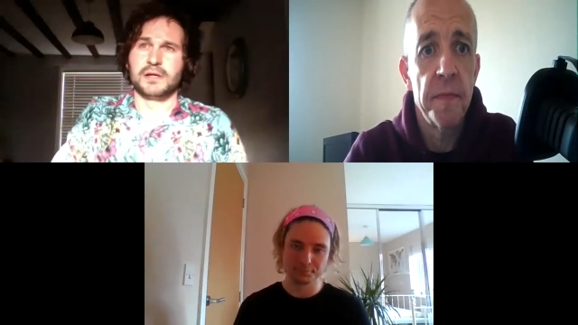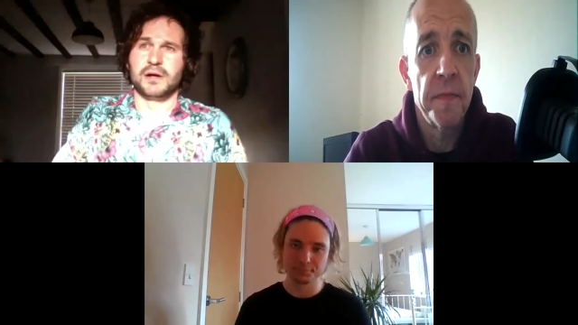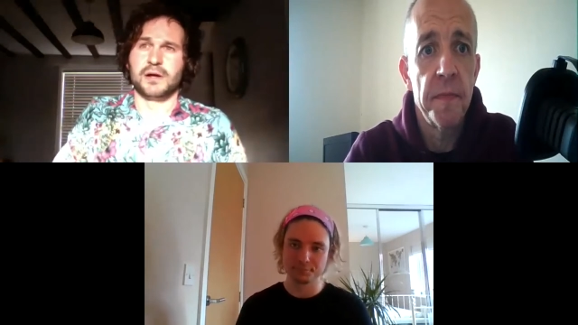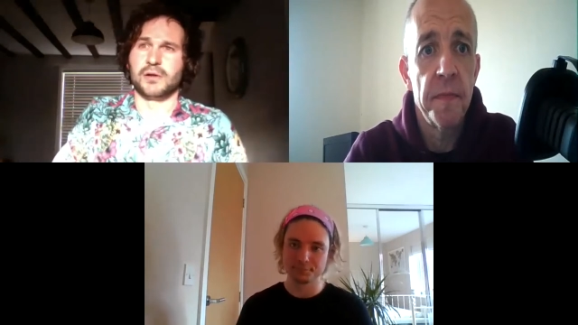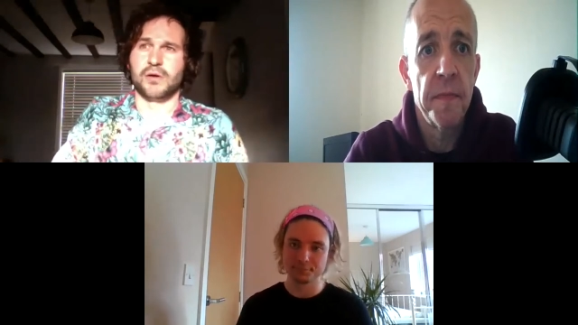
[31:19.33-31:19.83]

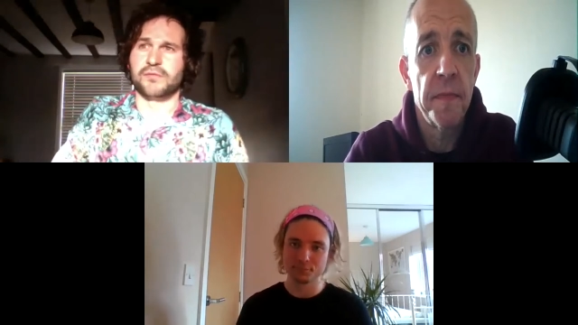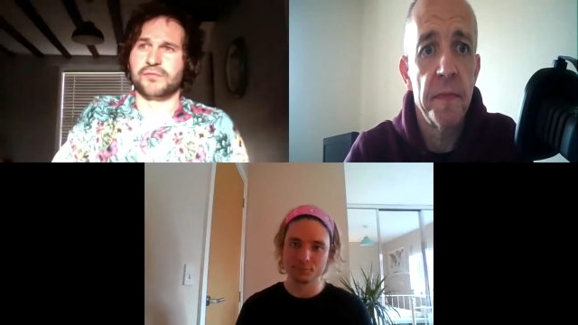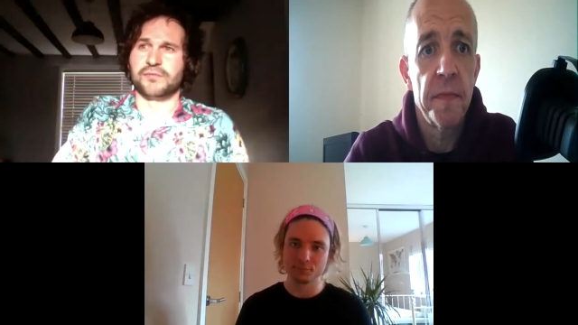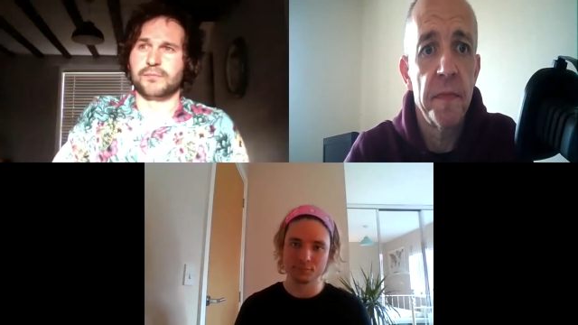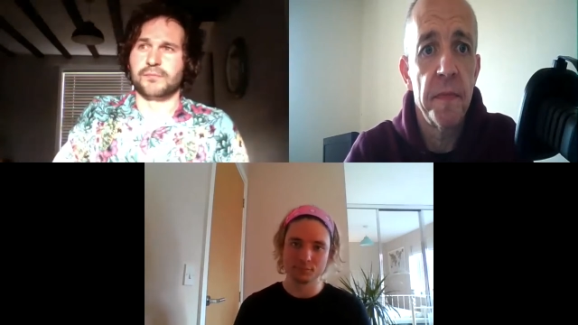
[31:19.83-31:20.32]
Speaker 1: a lot
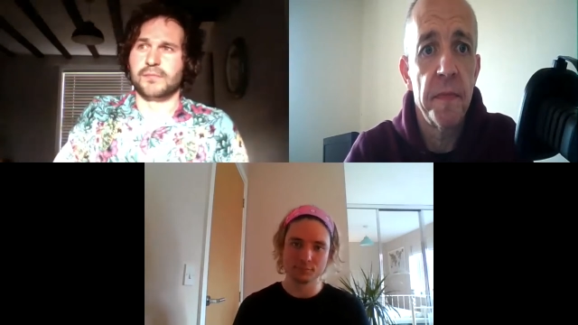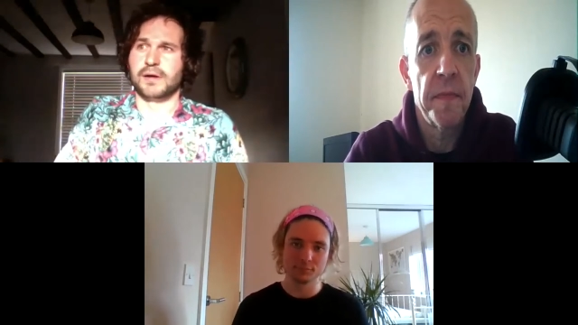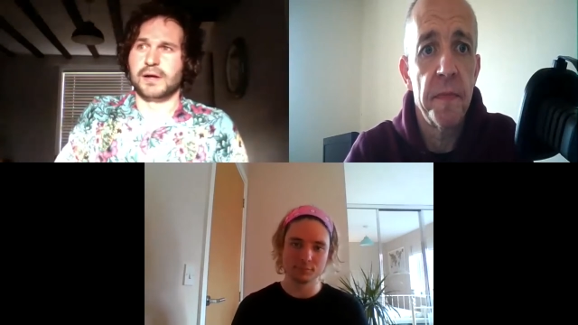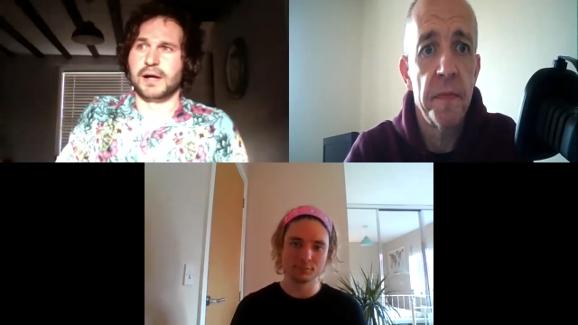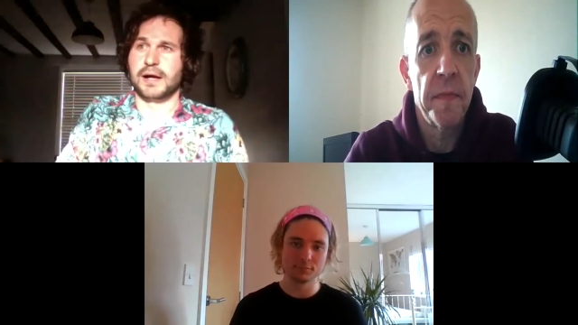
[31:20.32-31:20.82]
of,
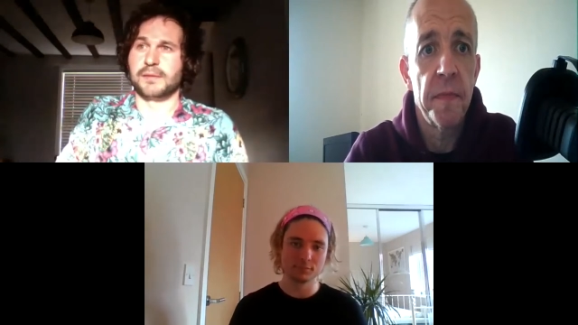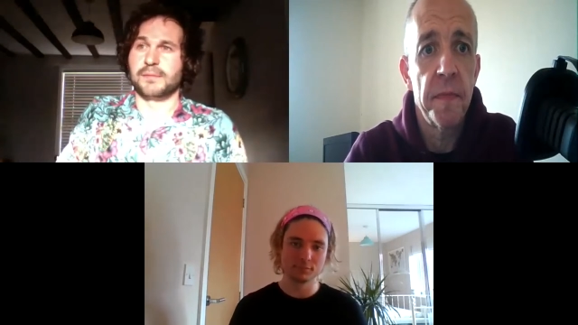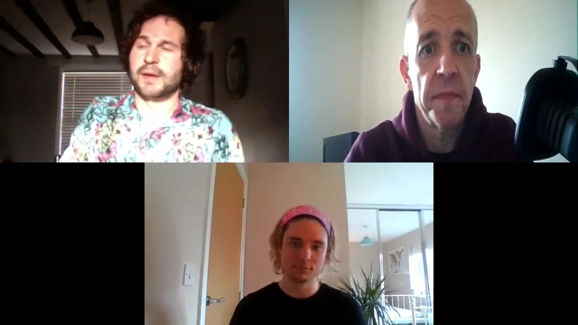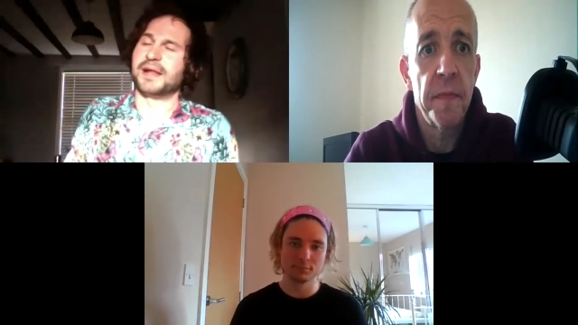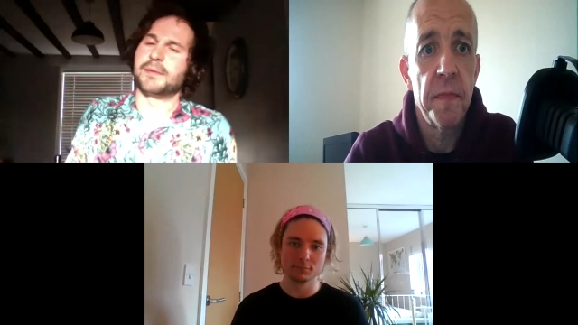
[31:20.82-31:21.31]

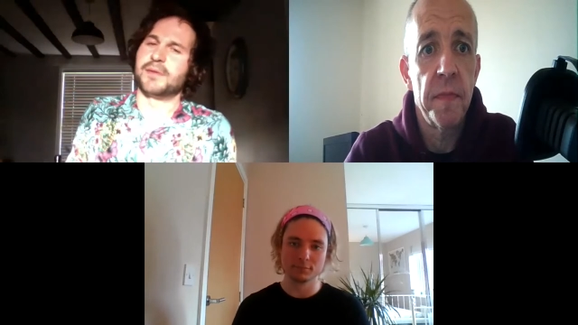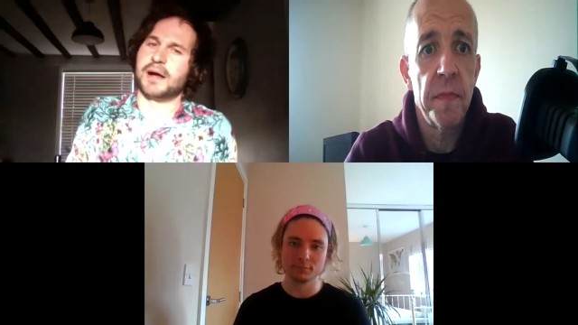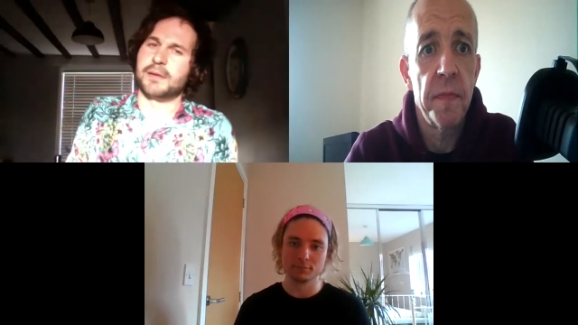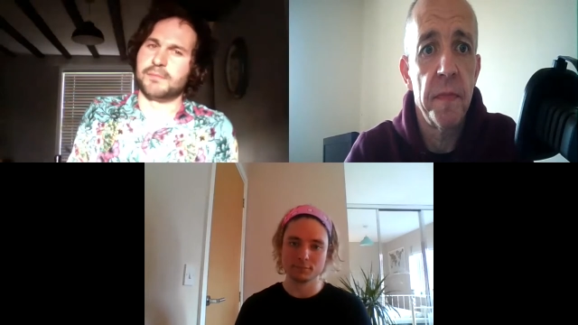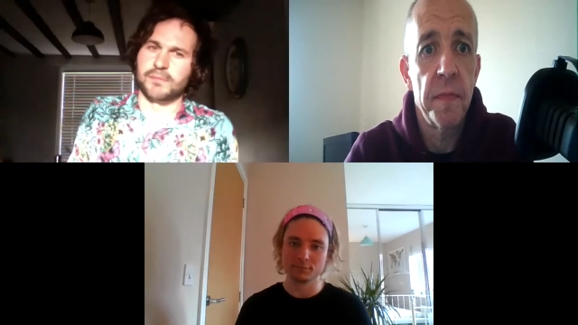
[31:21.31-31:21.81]
I mean, I'm,
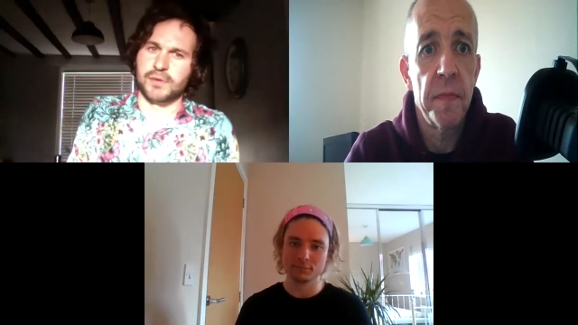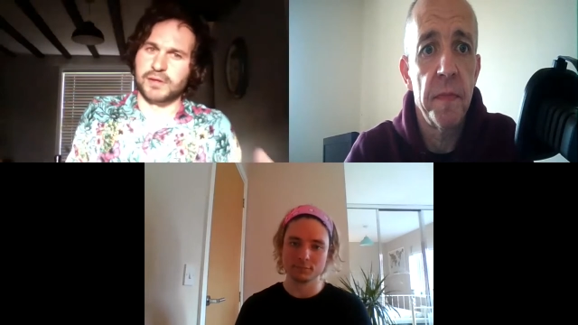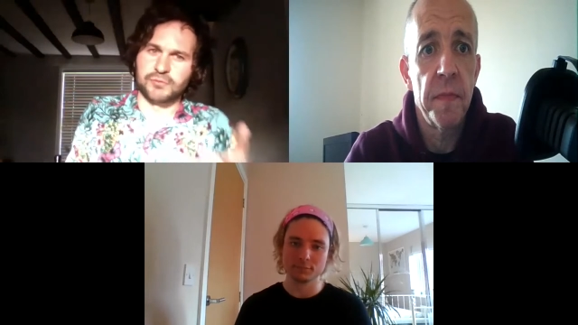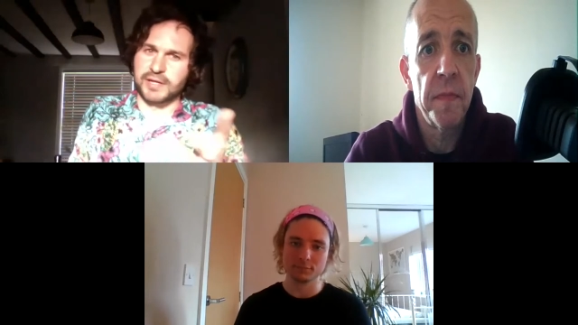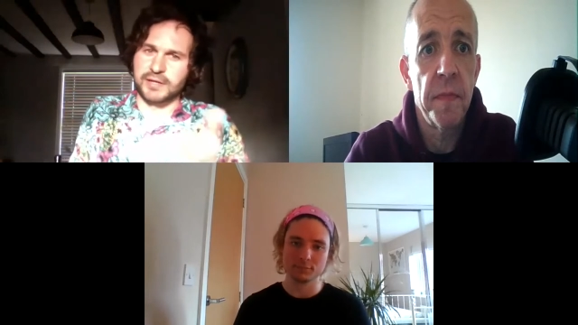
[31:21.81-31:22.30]
I'm
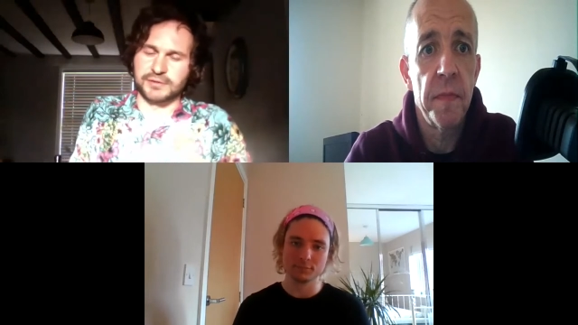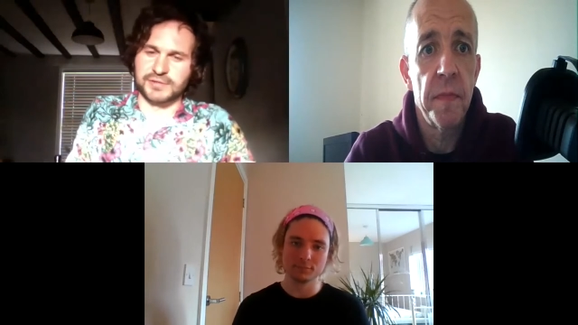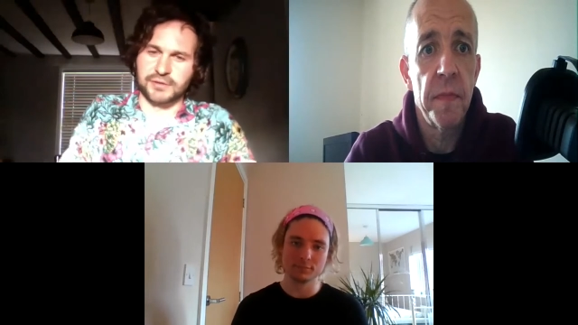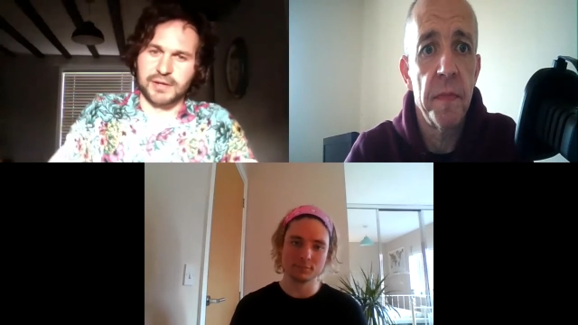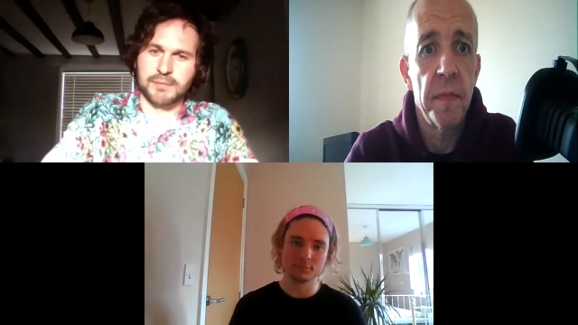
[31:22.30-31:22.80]
Ricky will
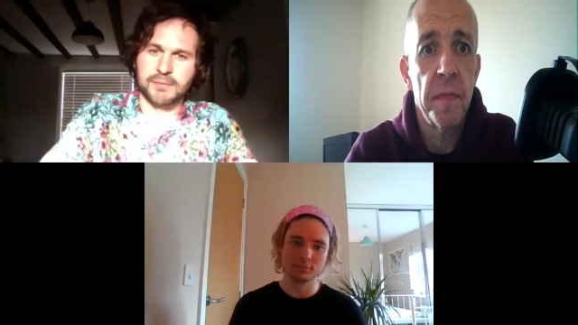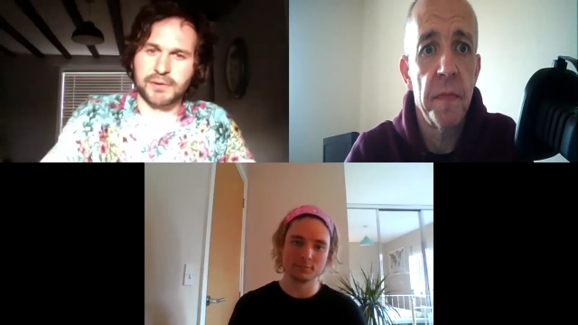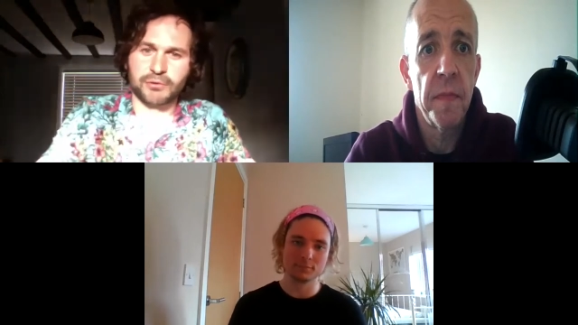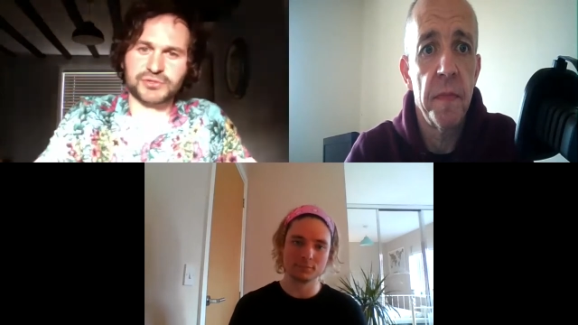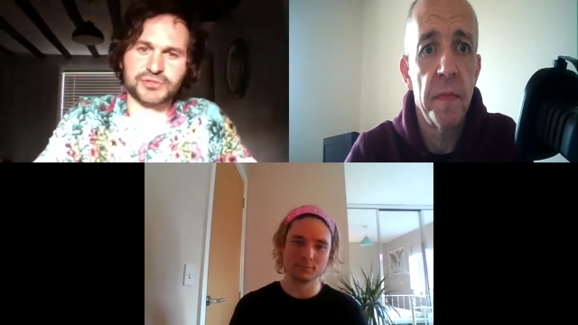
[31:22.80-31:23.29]
tell you, I'm a bit
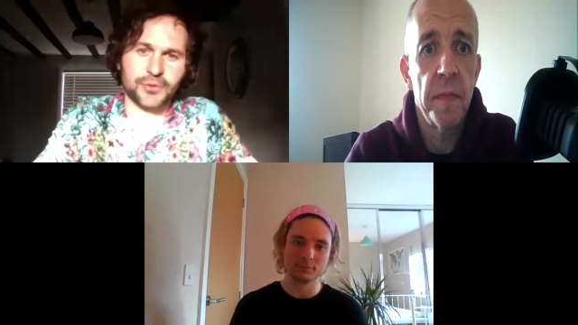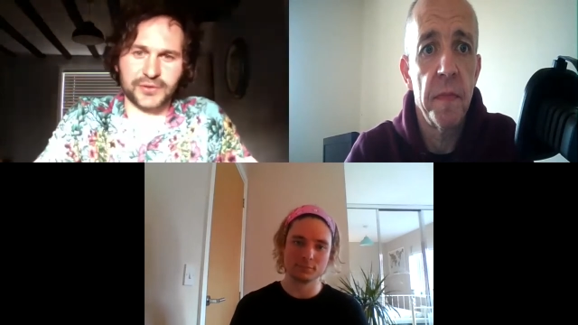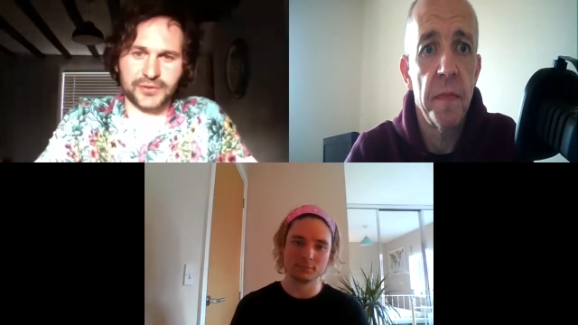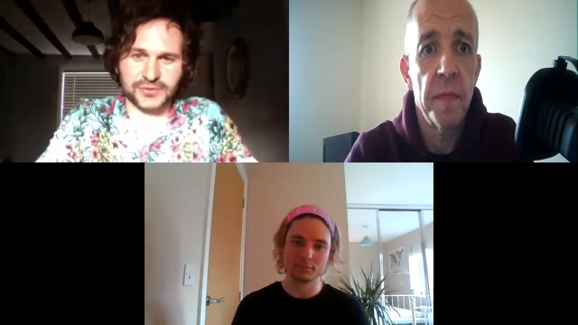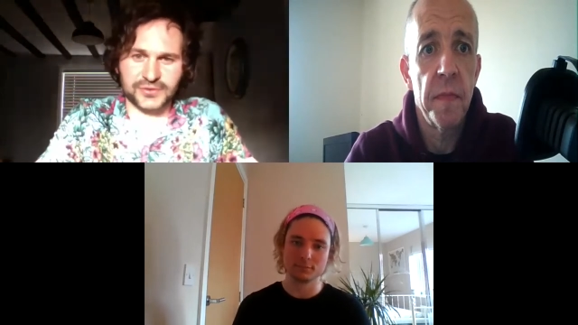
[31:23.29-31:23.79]
old school when
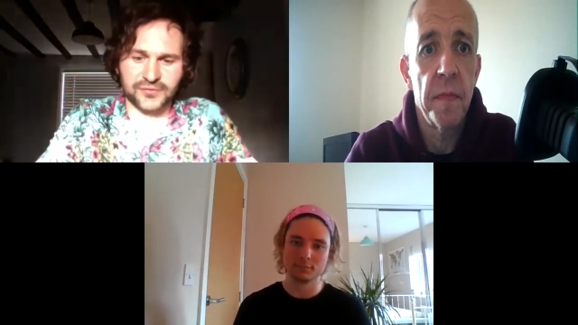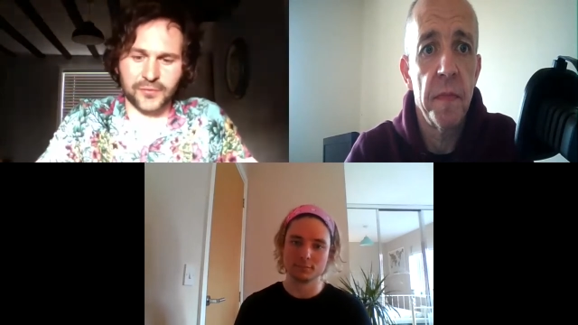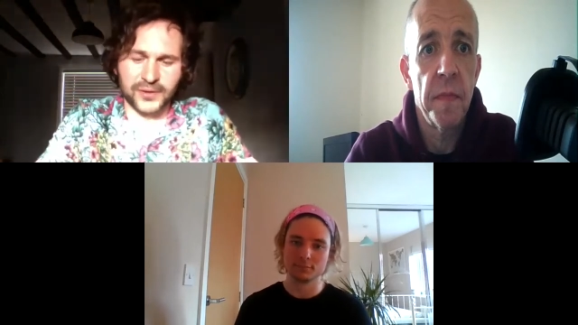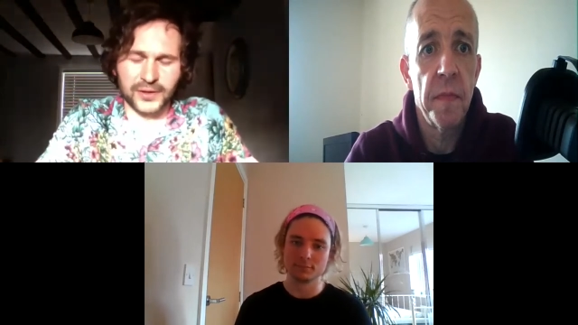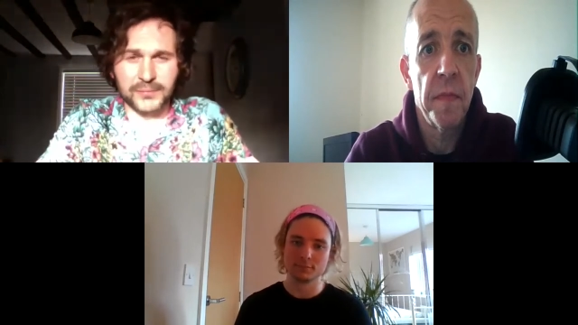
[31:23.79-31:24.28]
it comes to football.